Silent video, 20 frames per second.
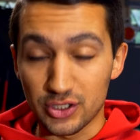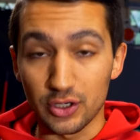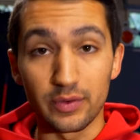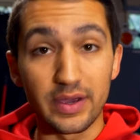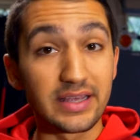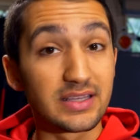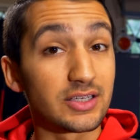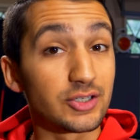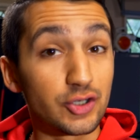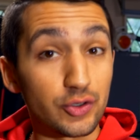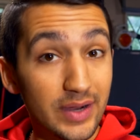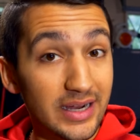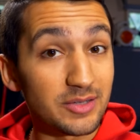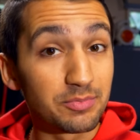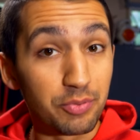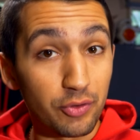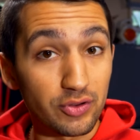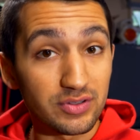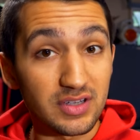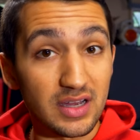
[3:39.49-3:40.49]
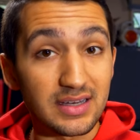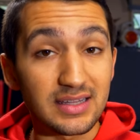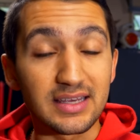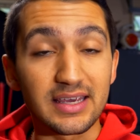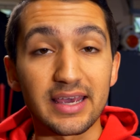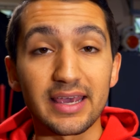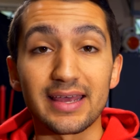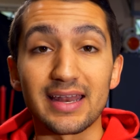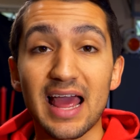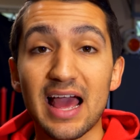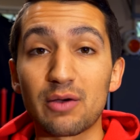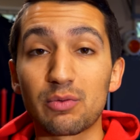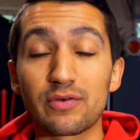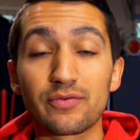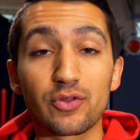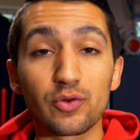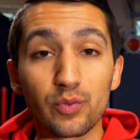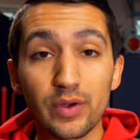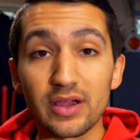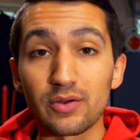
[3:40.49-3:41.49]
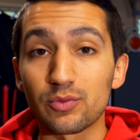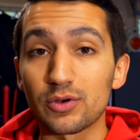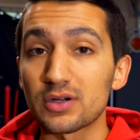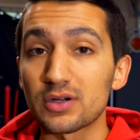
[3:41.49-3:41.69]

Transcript: So it's a direct bolt-on kit, however the way it